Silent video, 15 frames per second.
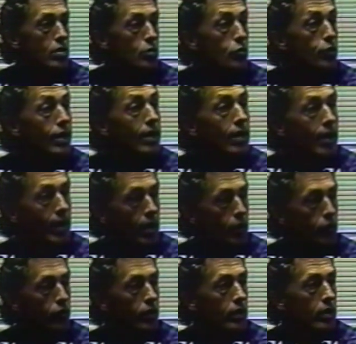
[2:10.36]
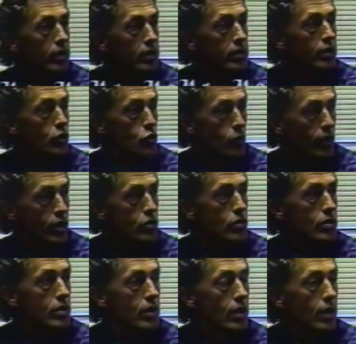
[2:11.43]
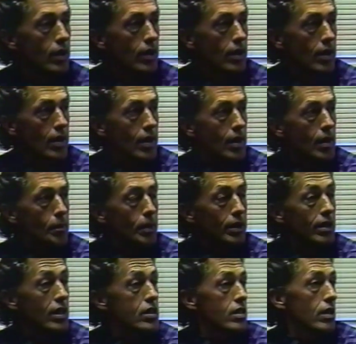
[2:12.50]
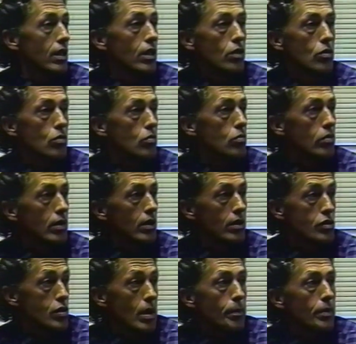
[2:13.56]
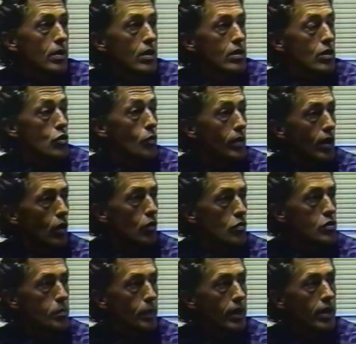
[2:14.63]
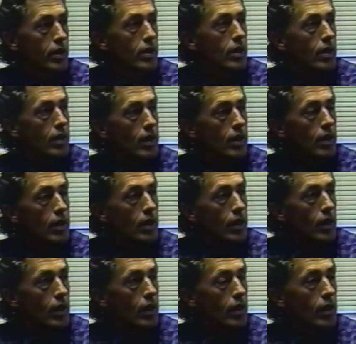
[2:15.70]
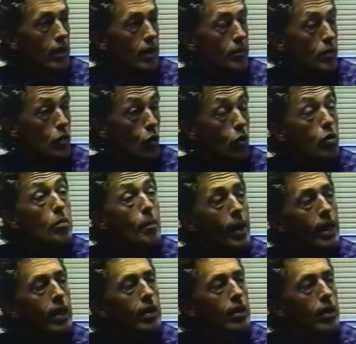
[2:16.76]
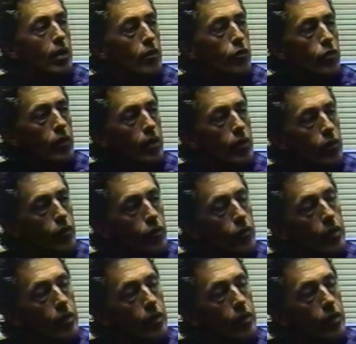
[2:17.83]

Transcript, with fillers: in real-life uh, situations. But let's say you are Japanese and you want to go to Spain, uh, you could make it if if